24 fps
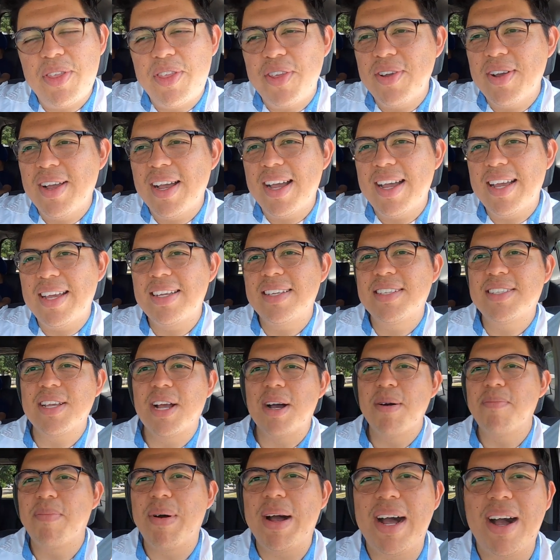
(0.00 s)
with you guys
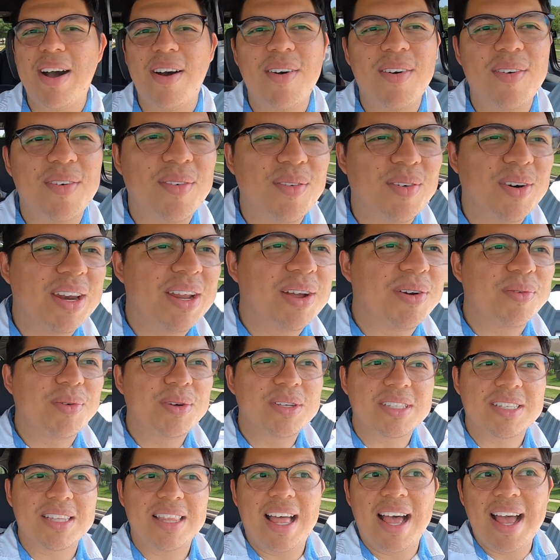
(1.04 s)
about what it
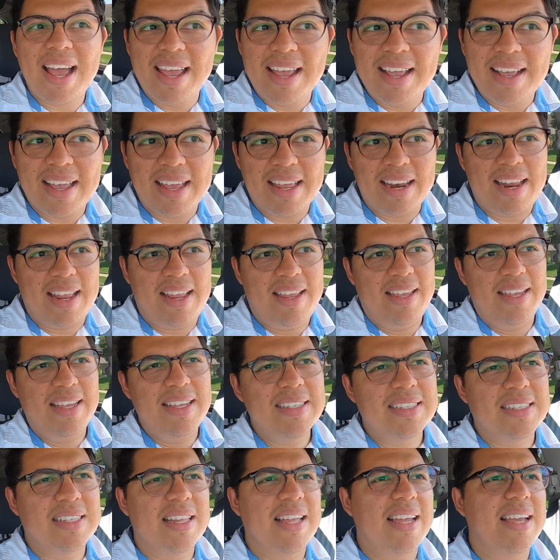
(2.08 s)
was like and
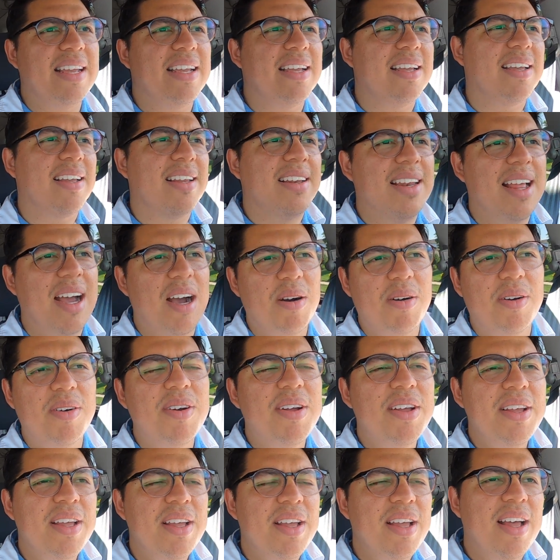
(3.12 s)
is like now
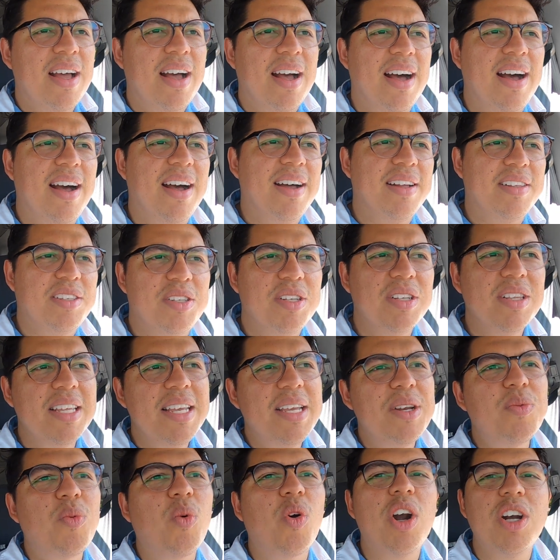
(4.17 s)
uh, to
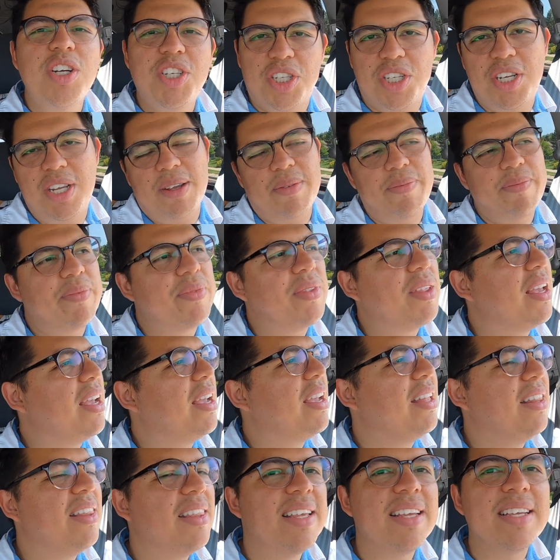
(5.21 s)
lead worship
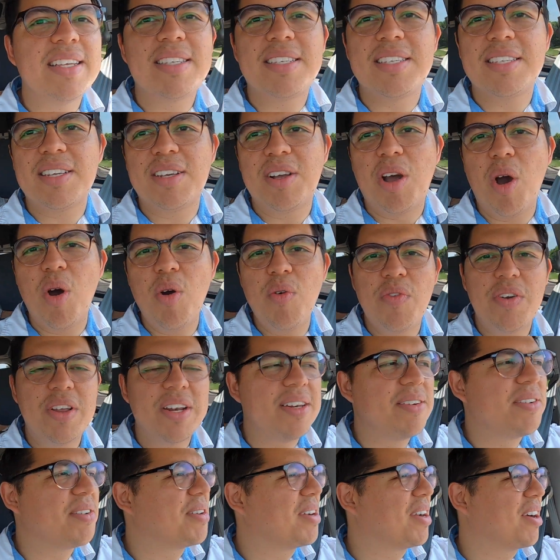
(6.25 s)
in this
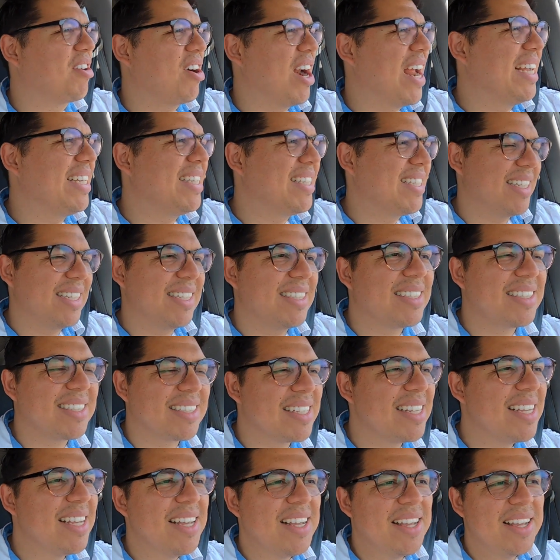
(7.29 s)
COVID
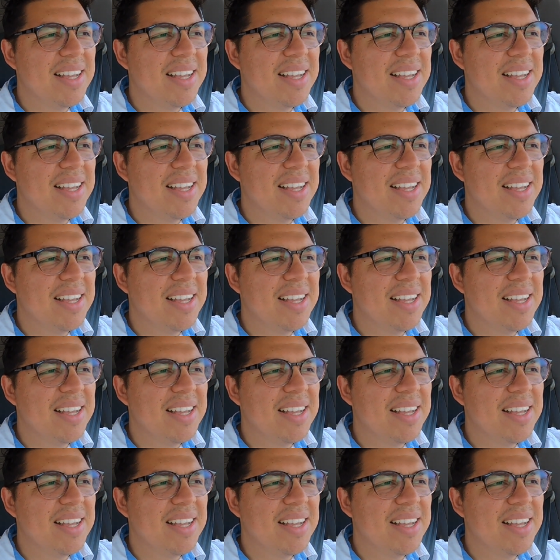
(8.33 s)
crisis.